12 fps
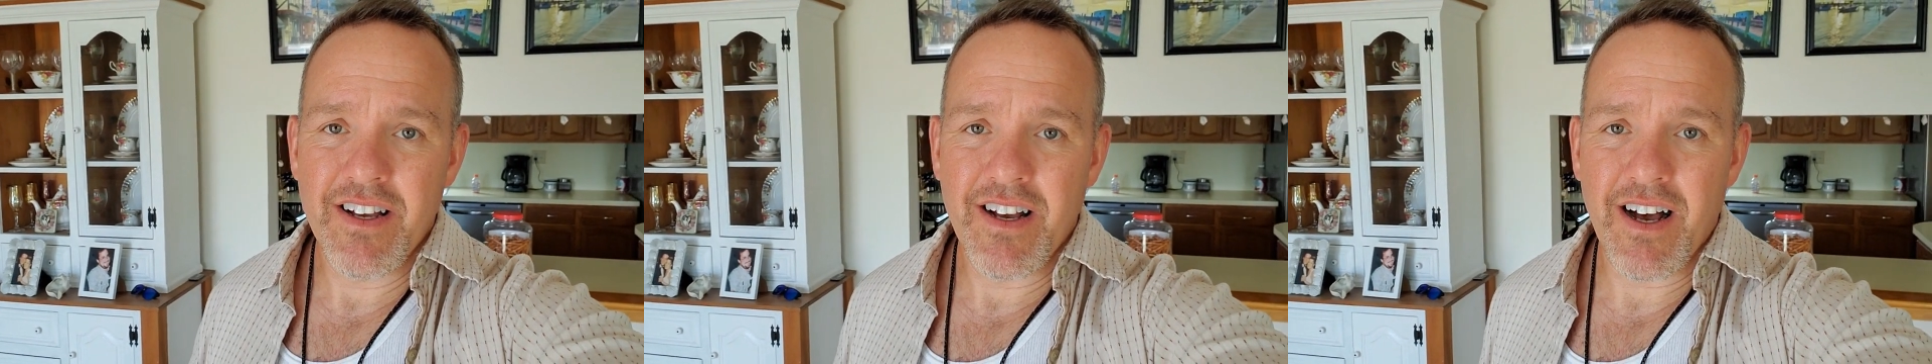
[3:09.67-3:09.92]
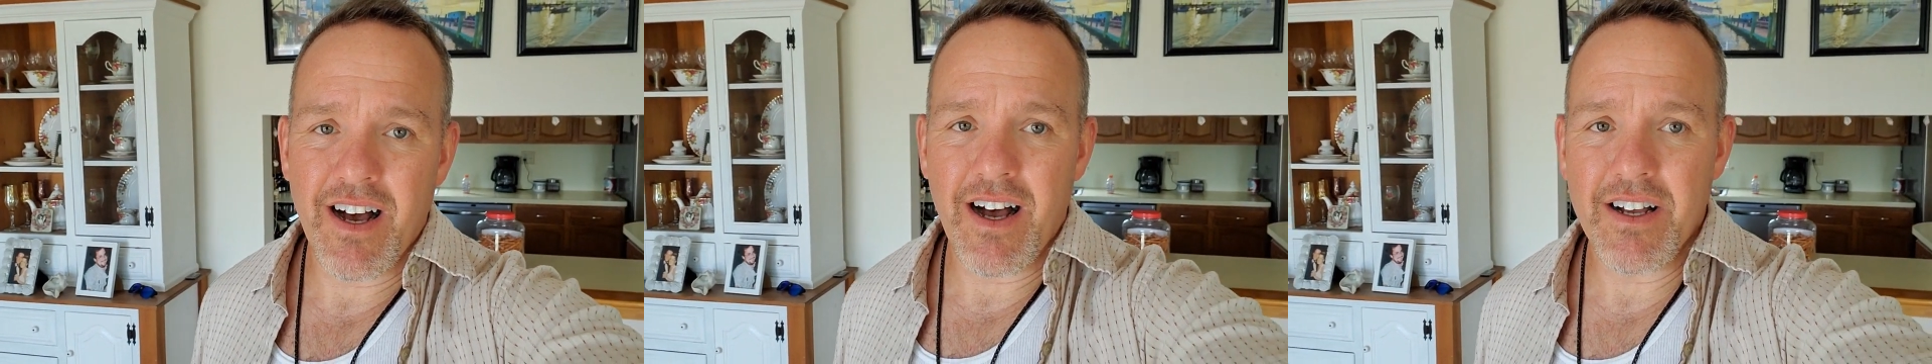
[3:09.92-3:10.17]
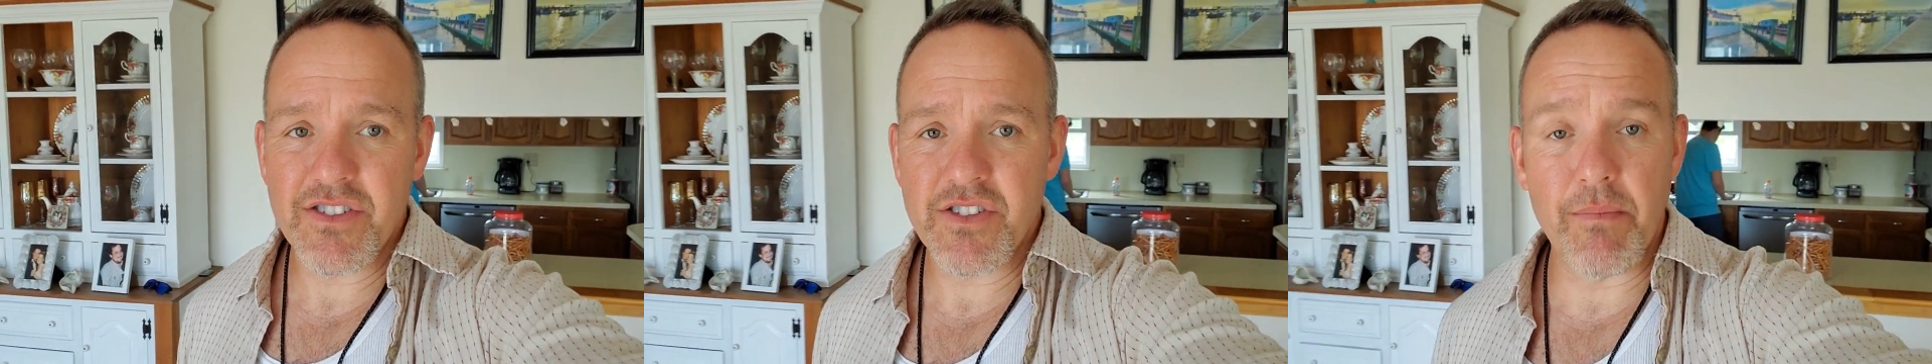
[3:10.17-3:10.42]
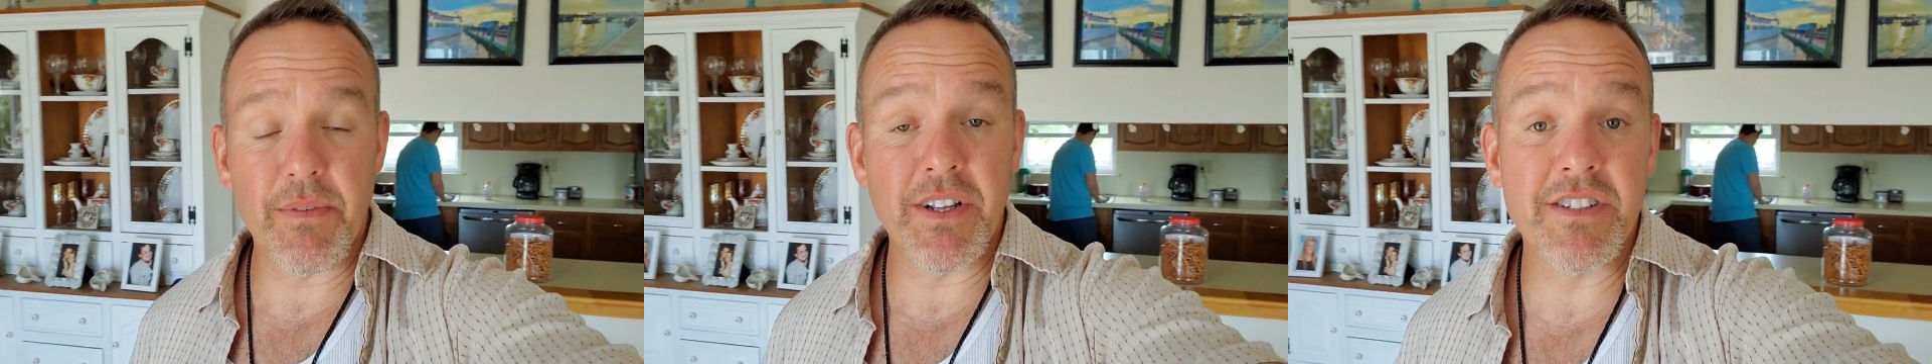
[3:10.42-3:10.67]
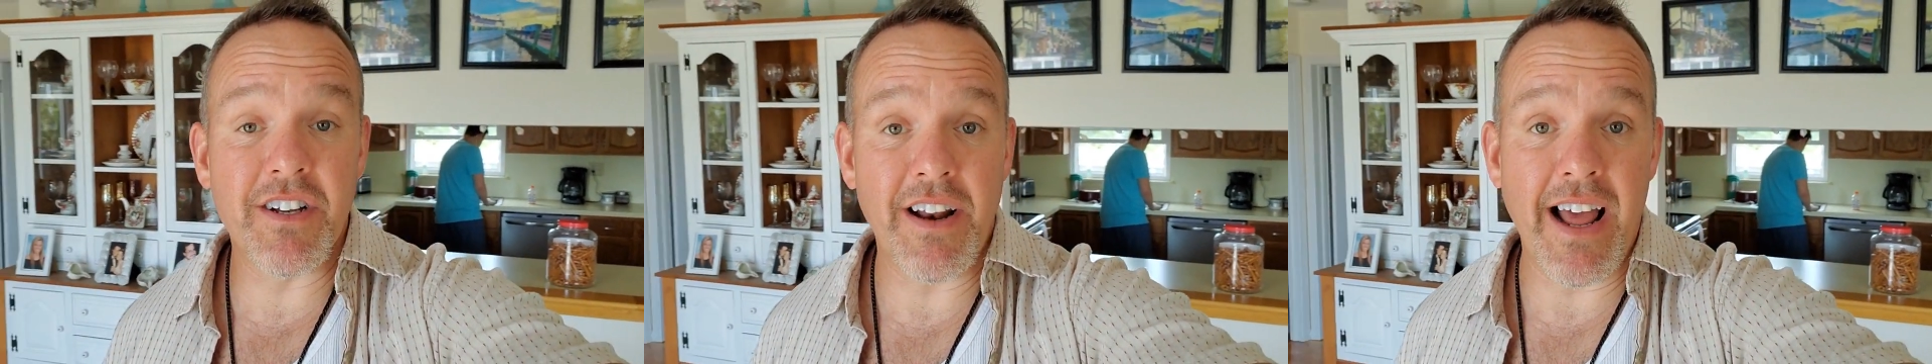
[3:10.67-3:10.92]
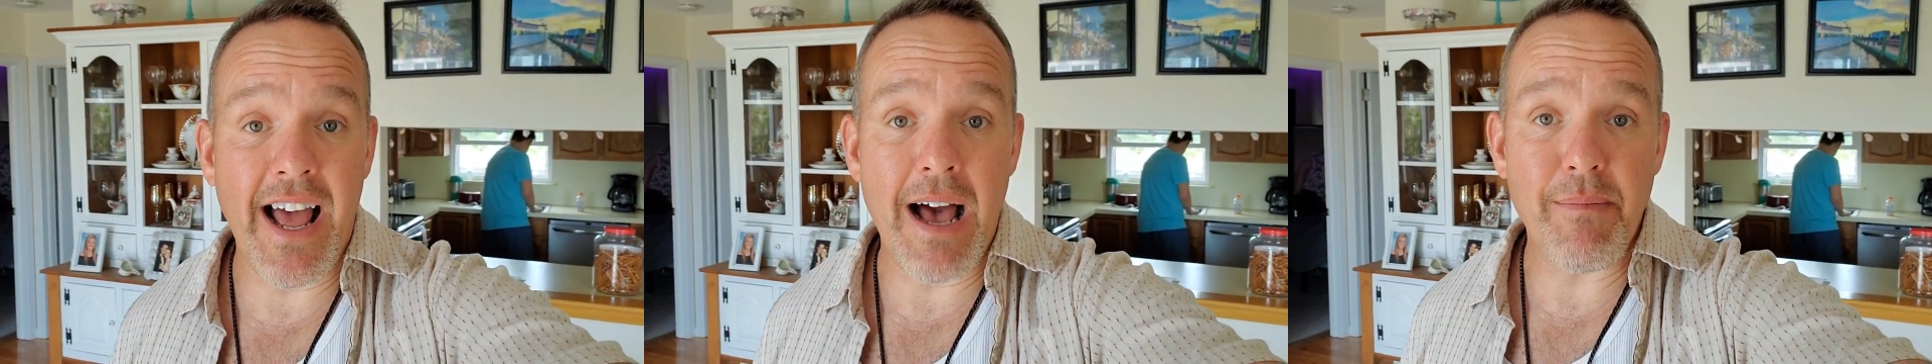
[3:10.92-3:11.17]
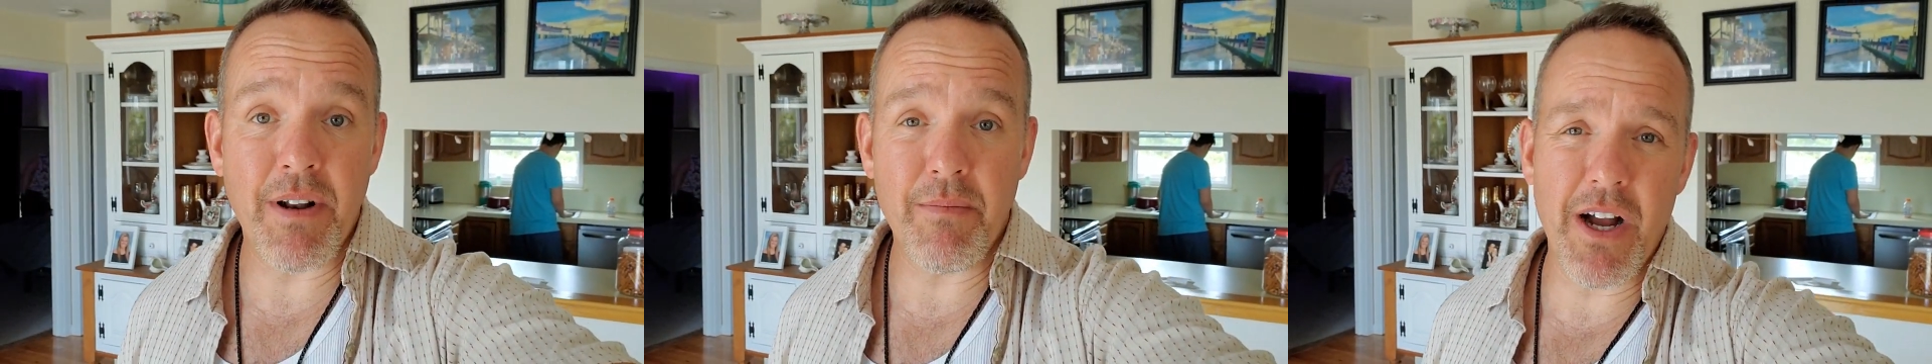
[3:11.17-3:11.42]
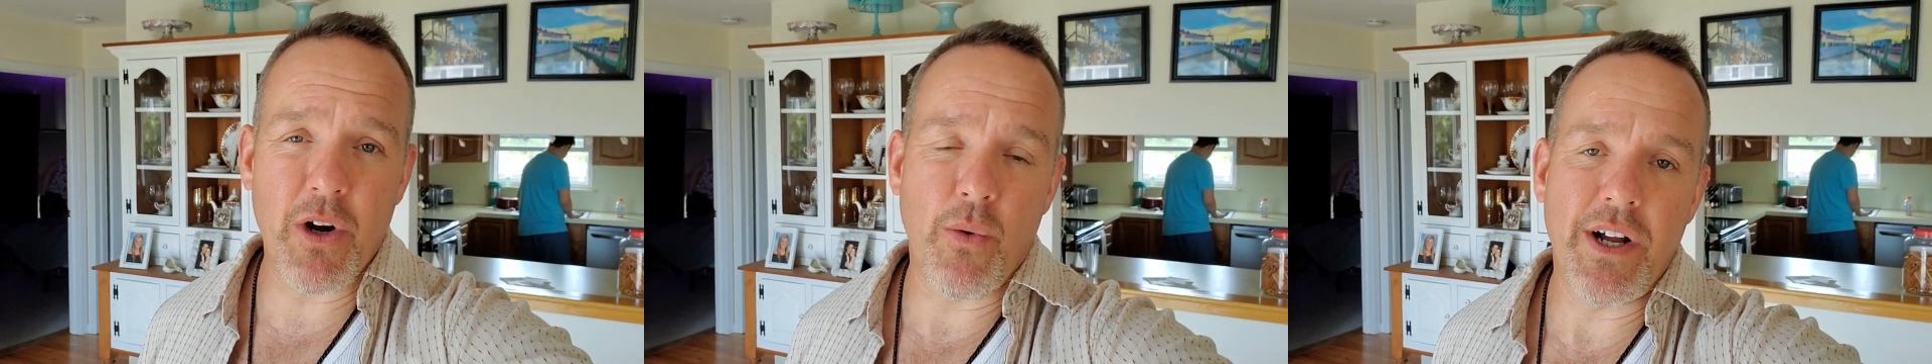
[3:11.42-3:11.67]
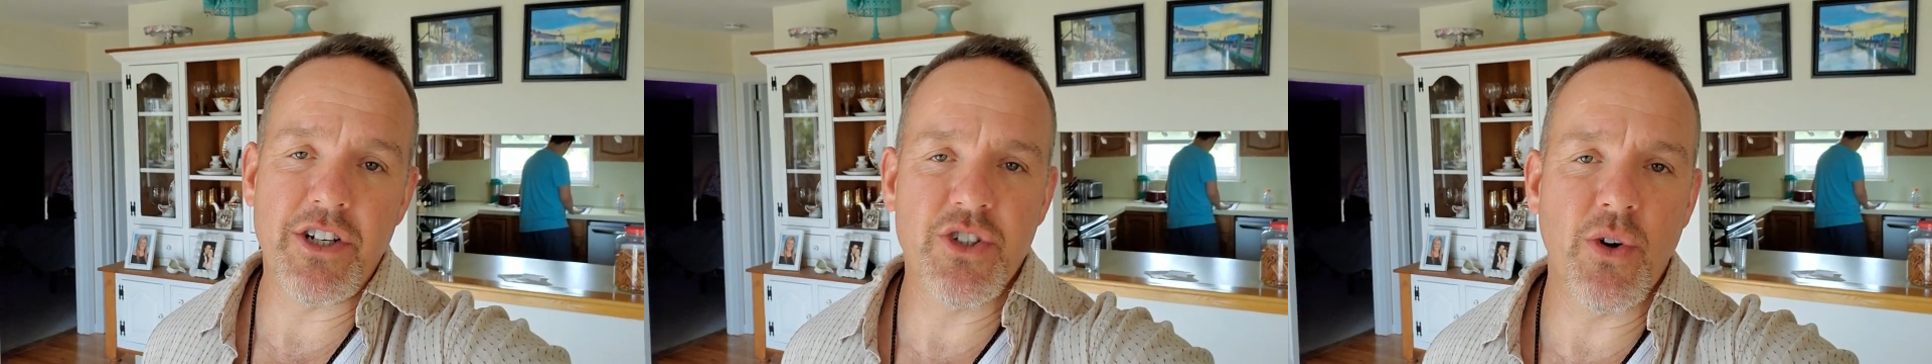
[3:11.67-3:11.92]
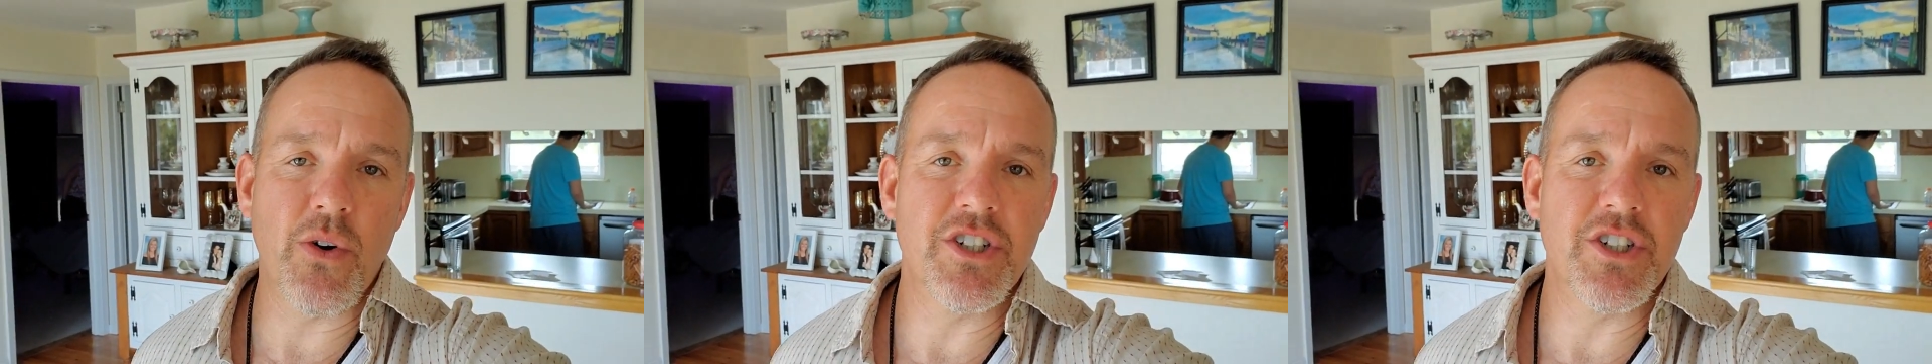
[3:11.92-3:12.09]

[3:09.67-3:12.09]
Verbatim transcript: Uh, something's going to happen. I'm not quite sure.